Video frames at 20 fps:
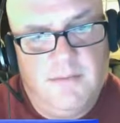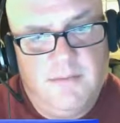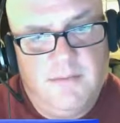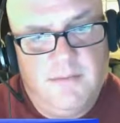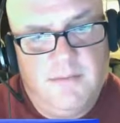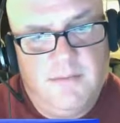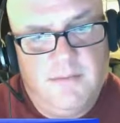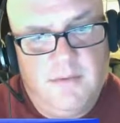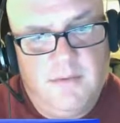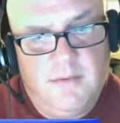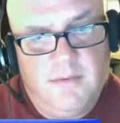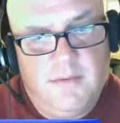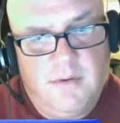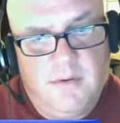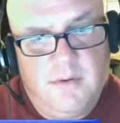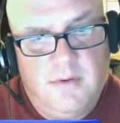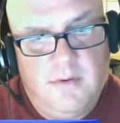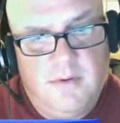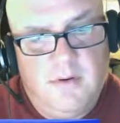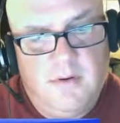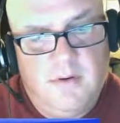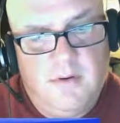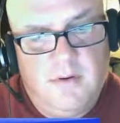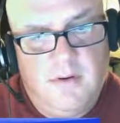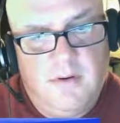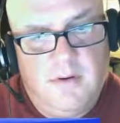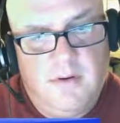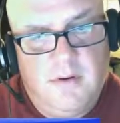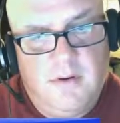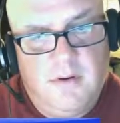
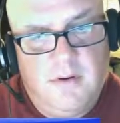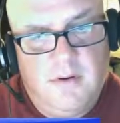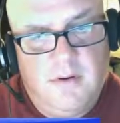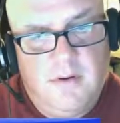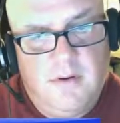(silence)